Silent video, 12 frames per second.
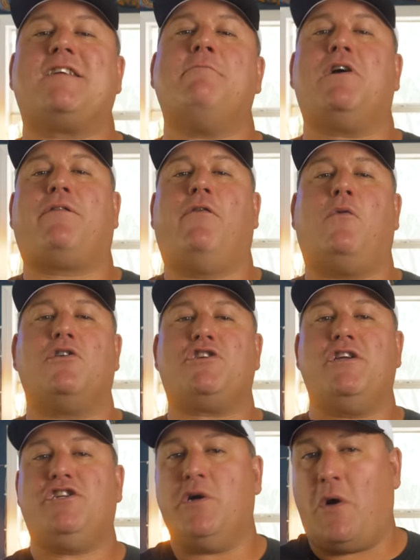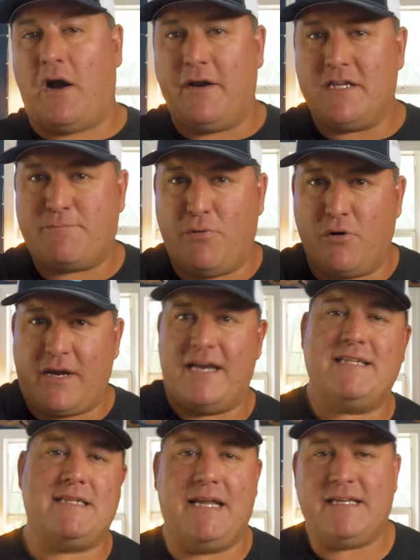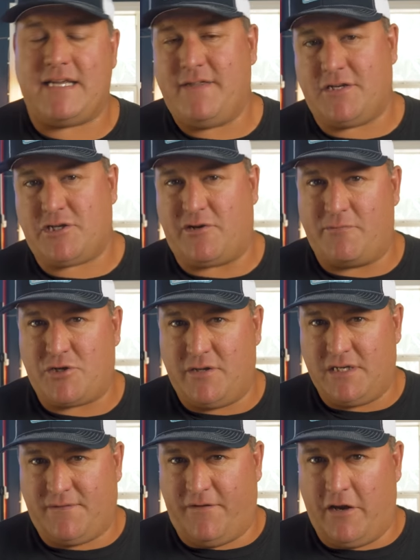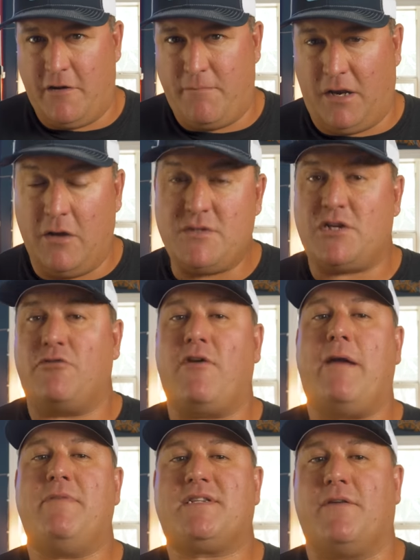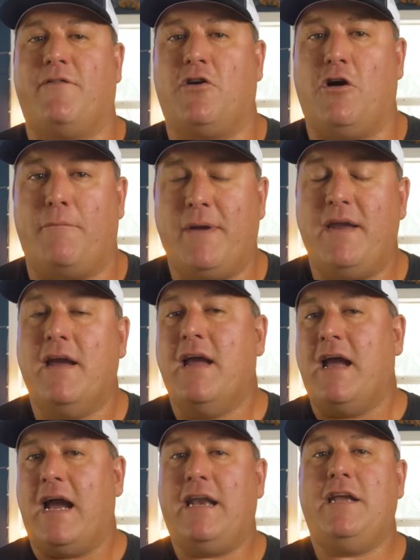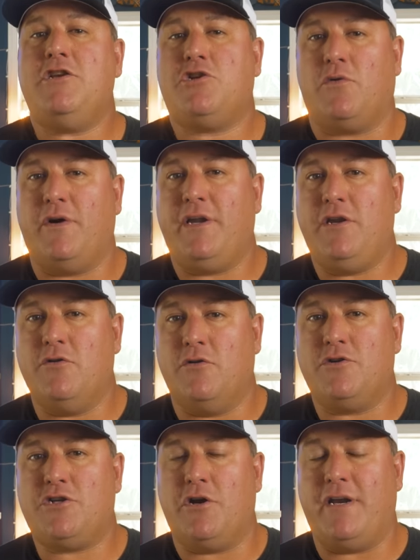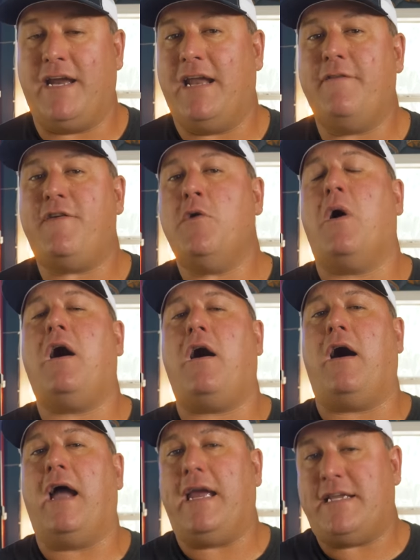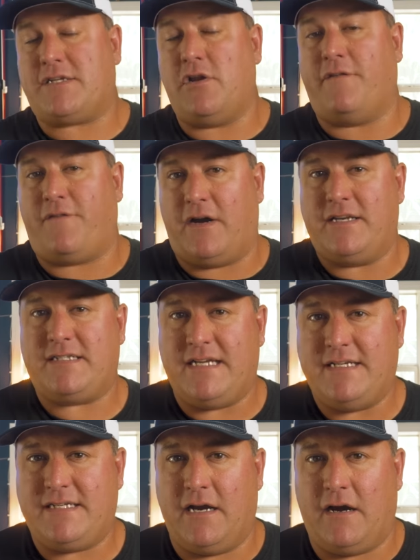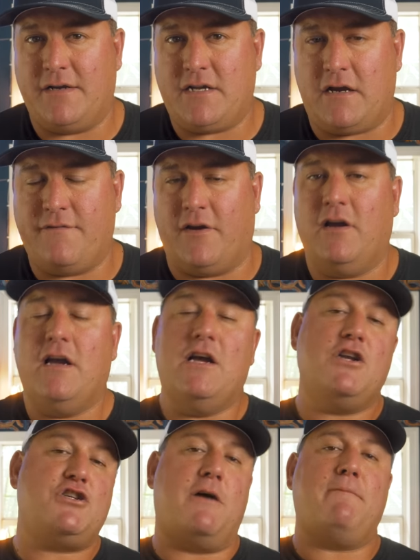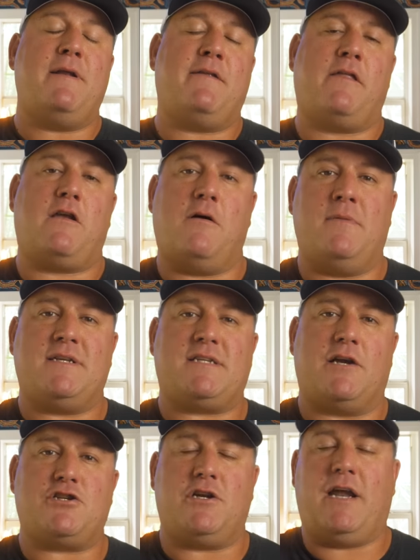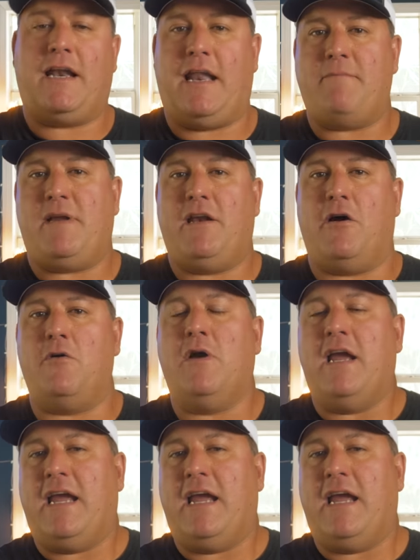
so much for watching. Jill Heinerth's book is linked in the description of this video below, so grab yourself a copy and enjoy your journey. And if you are a certified C C R diver, jump into the comment section and let me know,